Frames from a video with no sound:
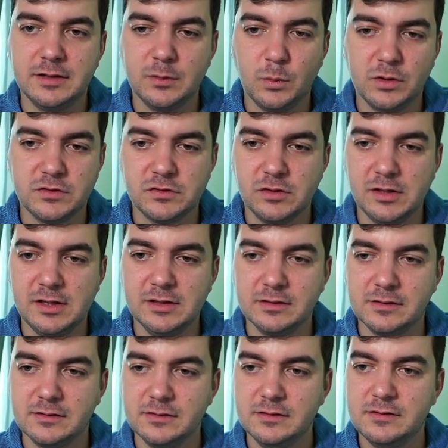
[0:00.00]
They watch the
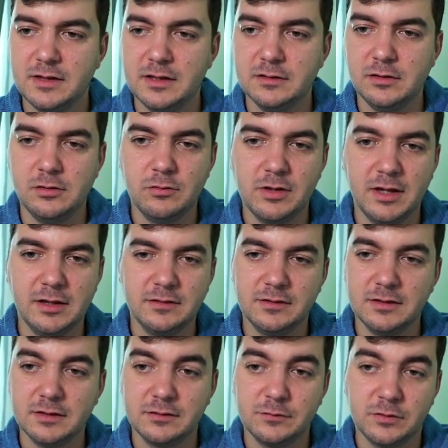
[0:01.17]
indexes, and the
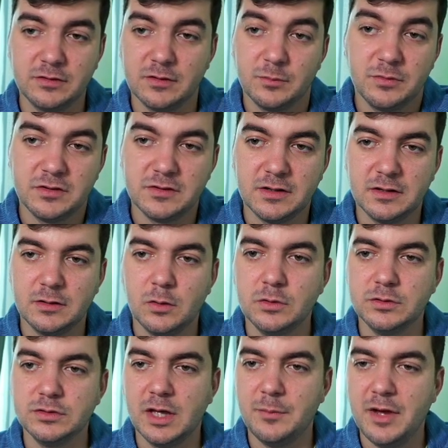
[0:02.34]
UK's index, for example, it's an
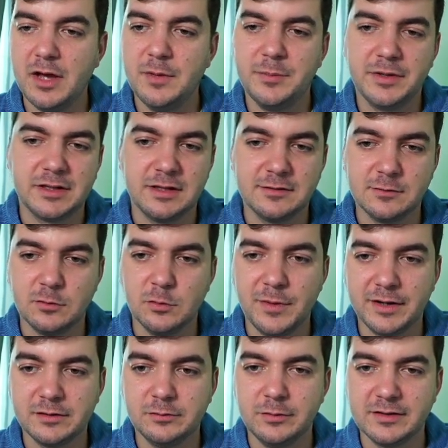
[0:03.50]
all-time high. But let's go
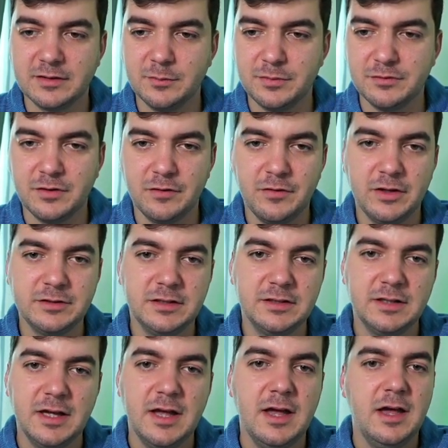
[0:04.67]
back to S&P
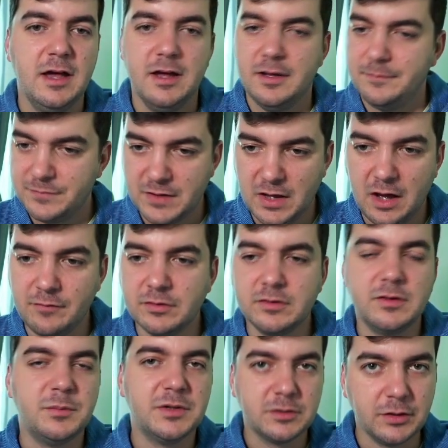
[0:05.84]
500.
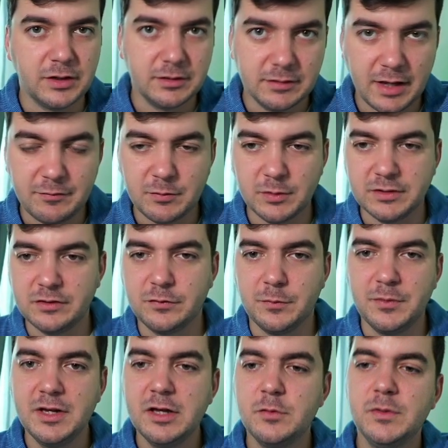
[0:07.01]
Obviously, Bitcoin, everyone is
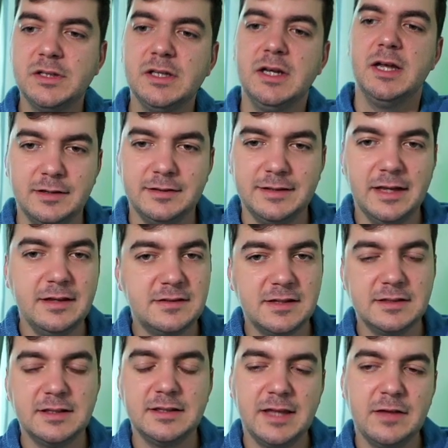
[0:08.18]
familiar with. They
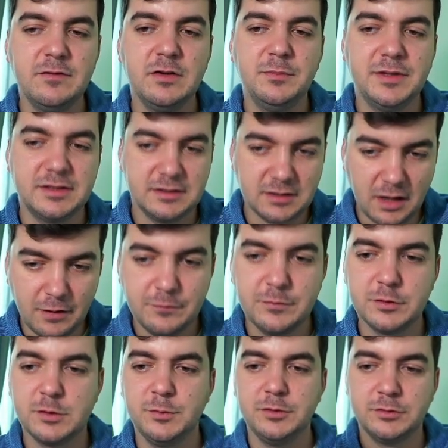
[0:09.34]
said that they will be
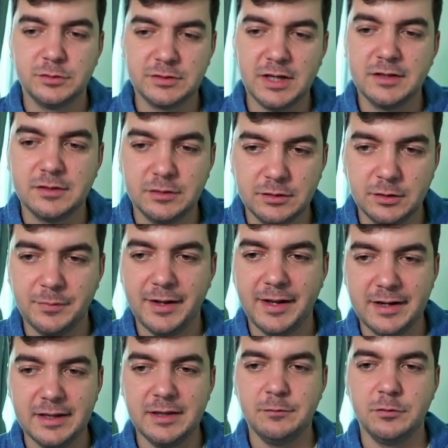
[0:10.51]
comfortable to tighten the
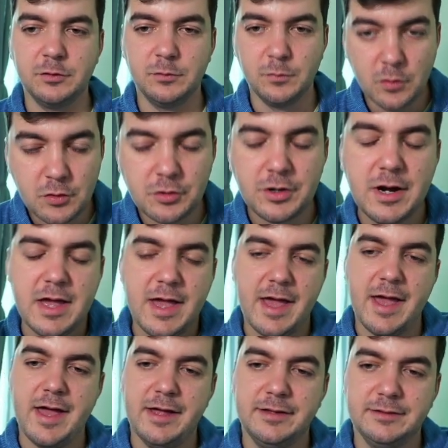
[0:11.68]
belt even more,
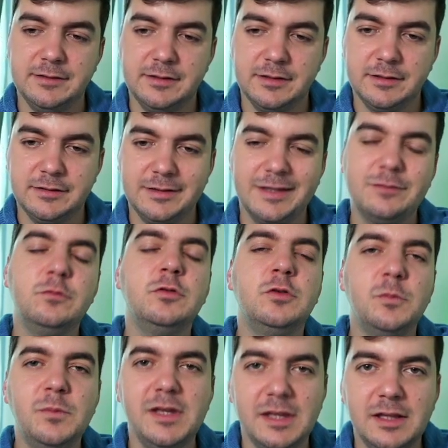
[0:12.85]
and that would
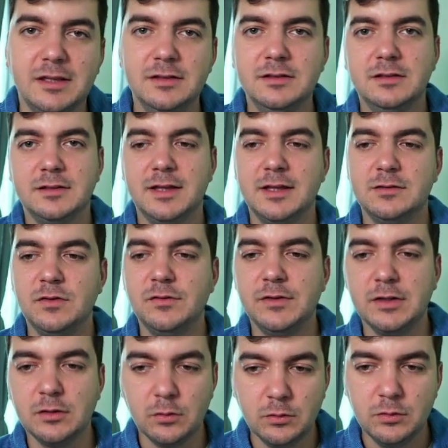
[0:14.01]
mean that we
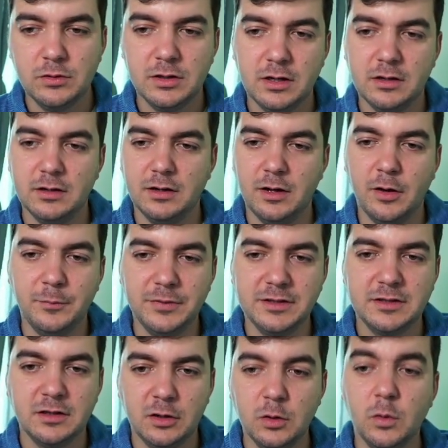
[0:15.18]
will go a
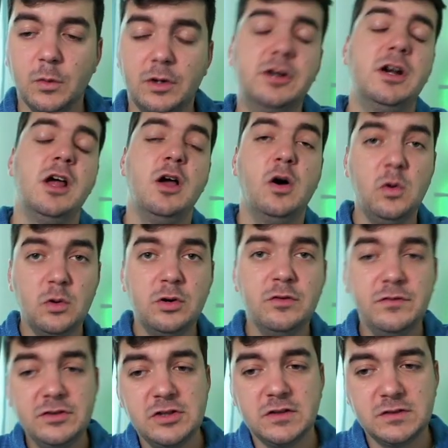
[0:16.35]
bit lower, or
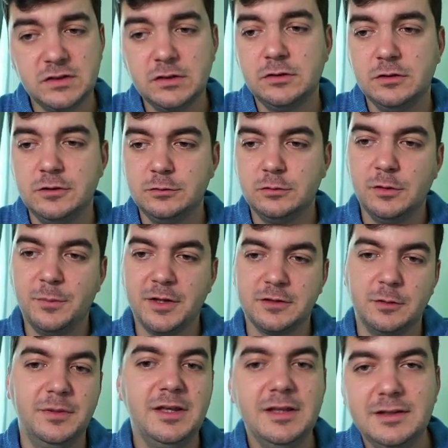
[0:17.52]
we just return to the
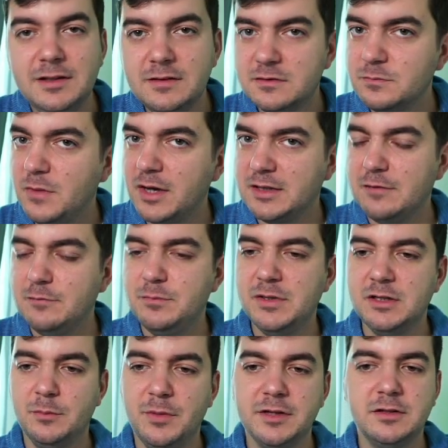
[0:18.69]
bottom. This might have
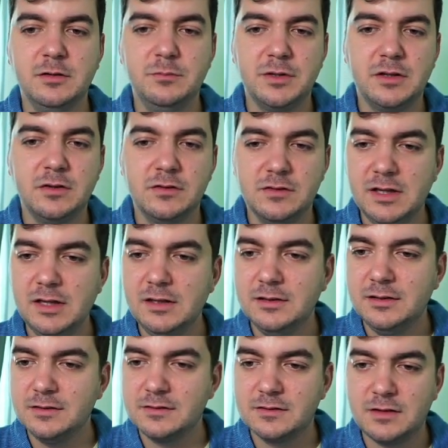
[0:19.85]
been the bottom, because
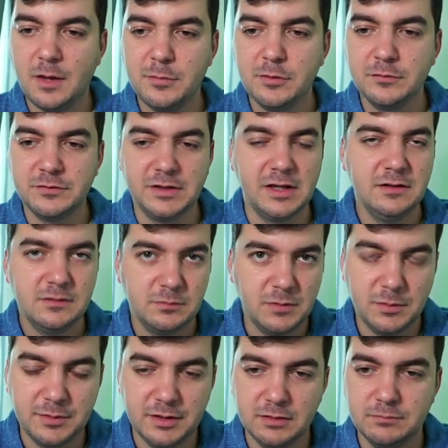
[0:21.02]
in this couple of days,
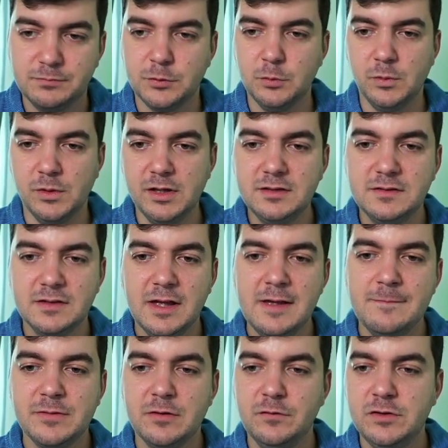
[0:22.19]
maybe 2 weeks,
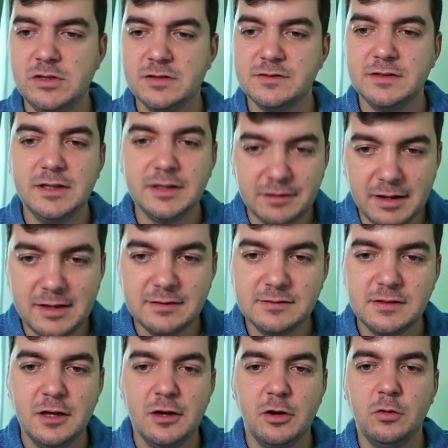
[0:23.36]
we just
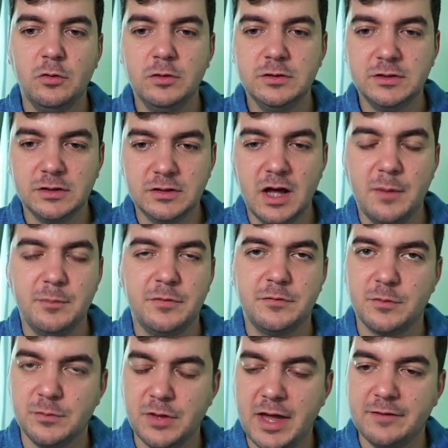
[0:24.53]
erased all the dump
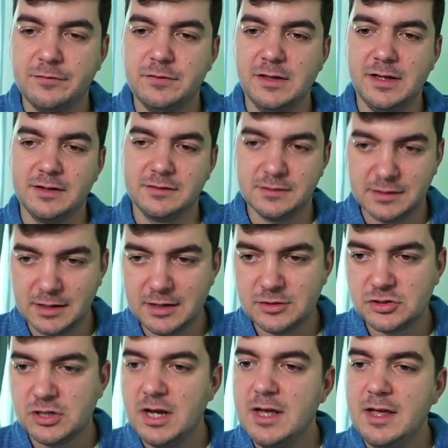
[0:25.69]
from the FTX
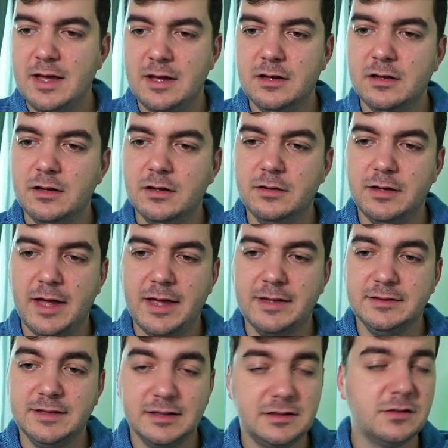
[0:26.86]
crash,
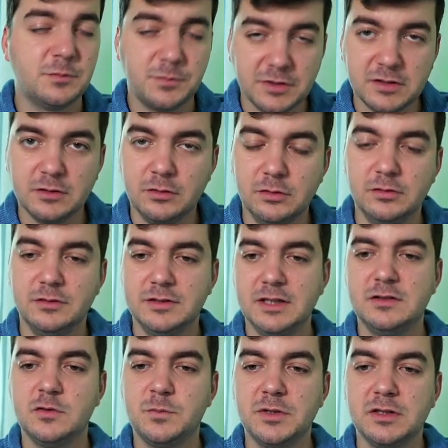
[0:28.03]
and that is pretty good.
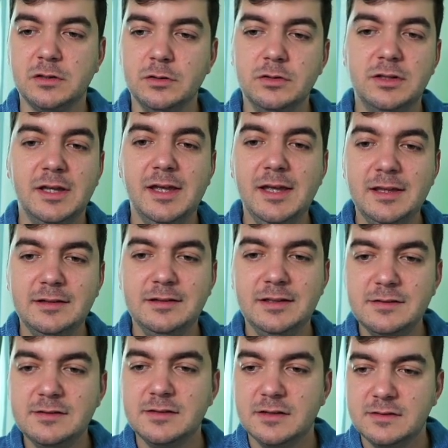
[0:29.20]
That is pretty good.
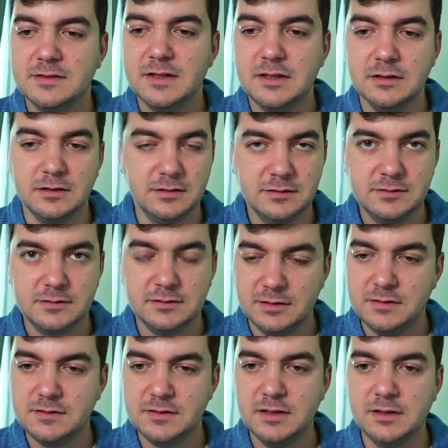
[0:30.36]
This signals
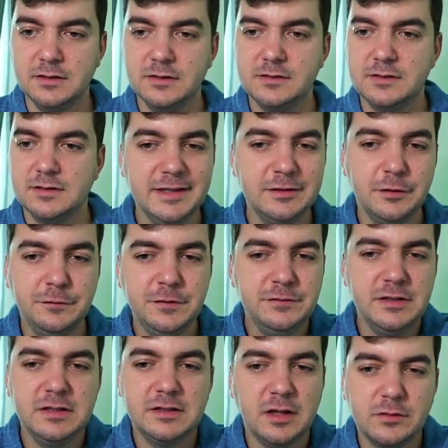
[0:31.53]
that the
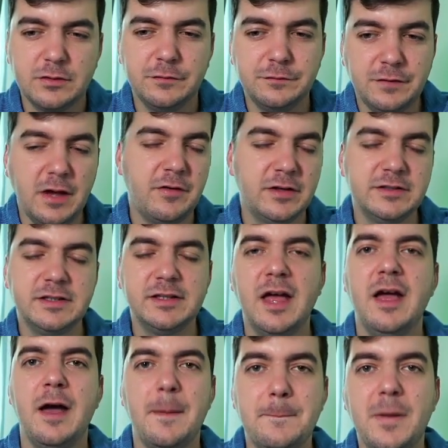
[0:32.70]
15,500
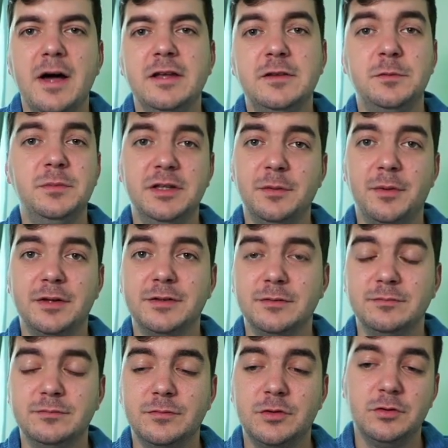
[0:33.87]
might be the
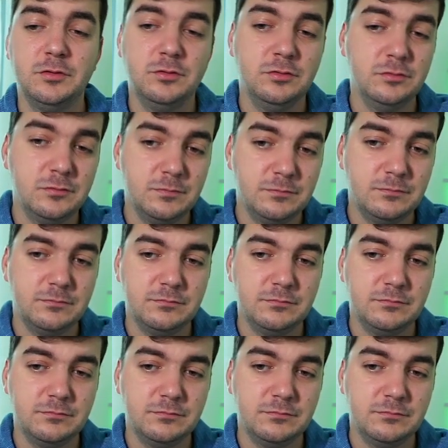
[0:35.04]
bottom. So,